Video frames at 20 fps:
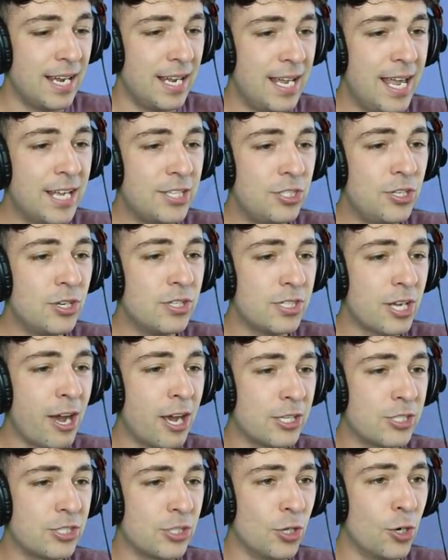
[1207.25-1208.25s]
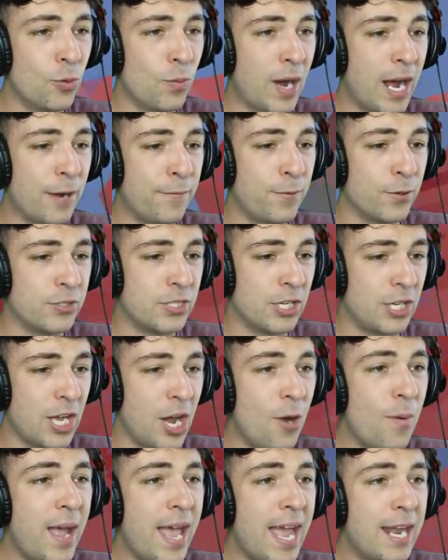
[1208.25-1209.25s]
Let's use our assault rifle to
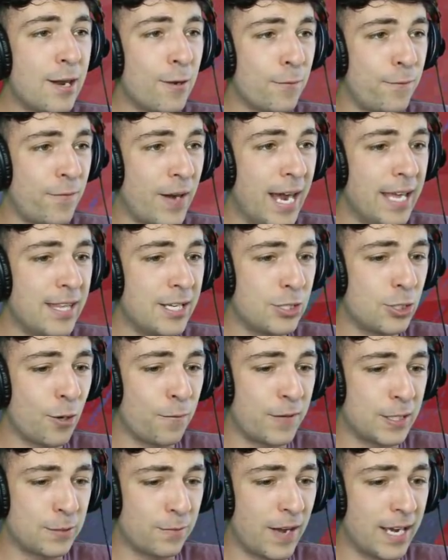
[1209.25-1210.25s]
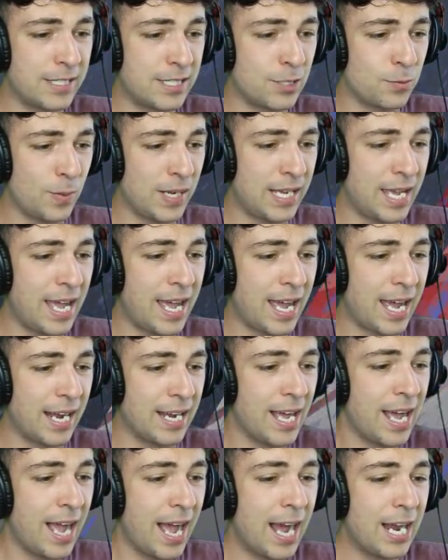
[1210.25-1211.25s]
go ahead and fly this off as fast as we can,
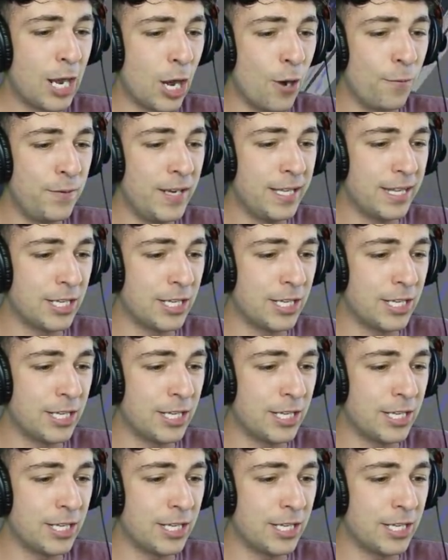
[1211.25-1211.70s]
and hopefully